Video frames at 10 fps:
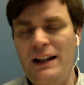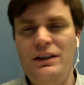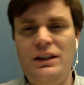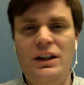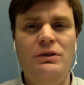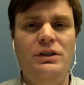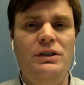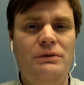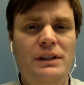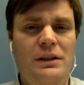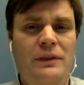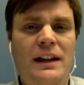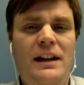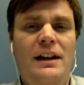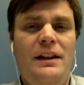And you know, you you know,
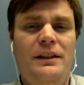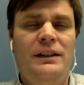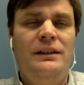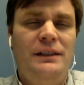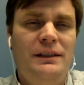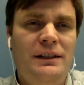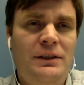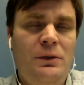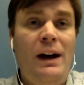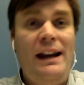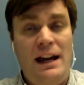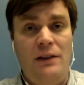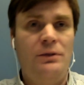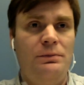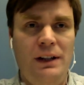they the the the, white
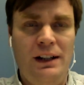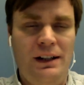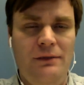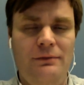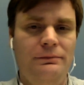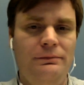hack uh,